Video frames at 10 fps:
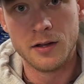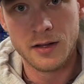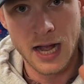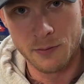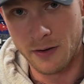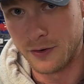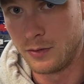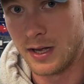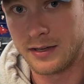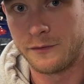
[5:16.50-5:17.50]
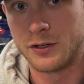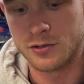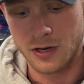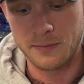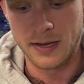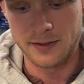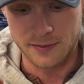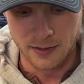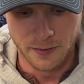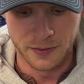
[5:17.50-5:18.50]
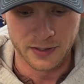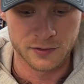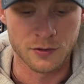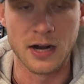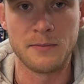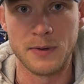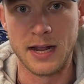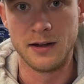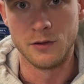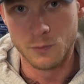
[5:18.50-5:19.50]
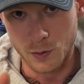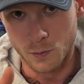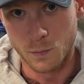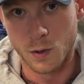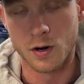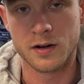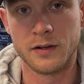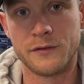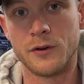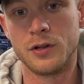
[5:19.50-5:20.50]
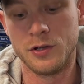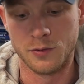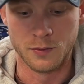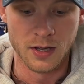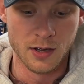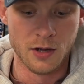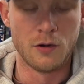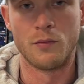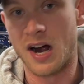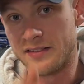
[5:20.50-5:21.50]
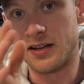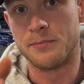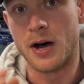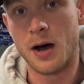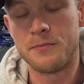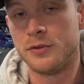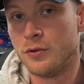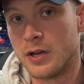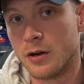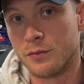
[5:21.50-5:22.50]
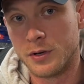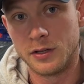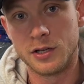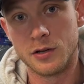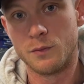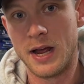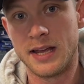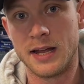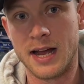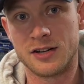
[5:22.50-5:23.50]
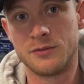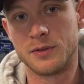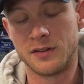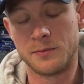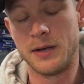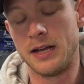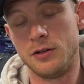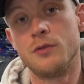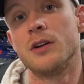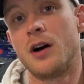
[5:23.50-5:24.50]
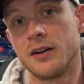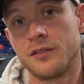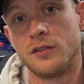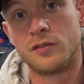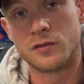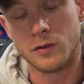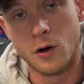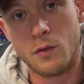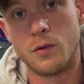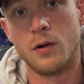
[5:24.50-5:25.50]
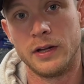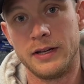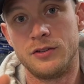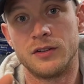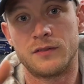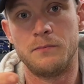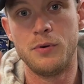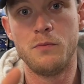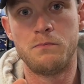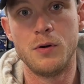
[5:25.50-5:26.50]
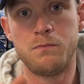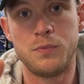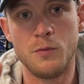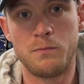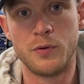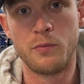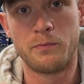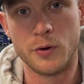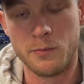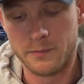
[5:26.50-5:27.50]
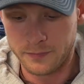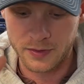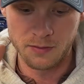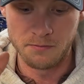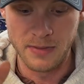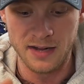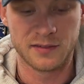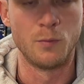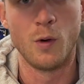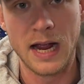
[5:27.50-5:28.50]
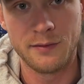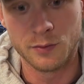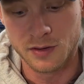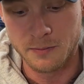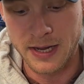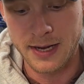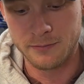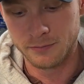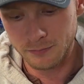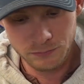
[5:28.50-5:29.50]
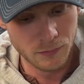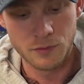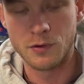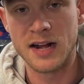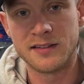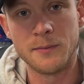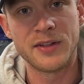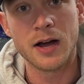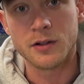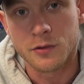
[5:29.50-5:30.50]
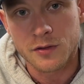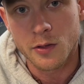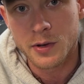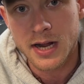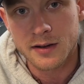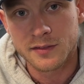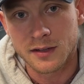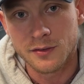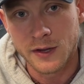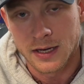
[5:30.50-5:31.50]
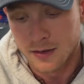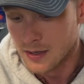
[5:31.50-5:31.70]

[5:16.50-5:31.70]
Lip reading: However you like to fish crankbaits, this crankbait will work for you. Rod tip up, you get a really good waking action with this bait. You can honestly slow roll it and just boop, boop, boop, boop, boop, make some waves with the bait. Rod tip down, it goes all the way down to 6 feet.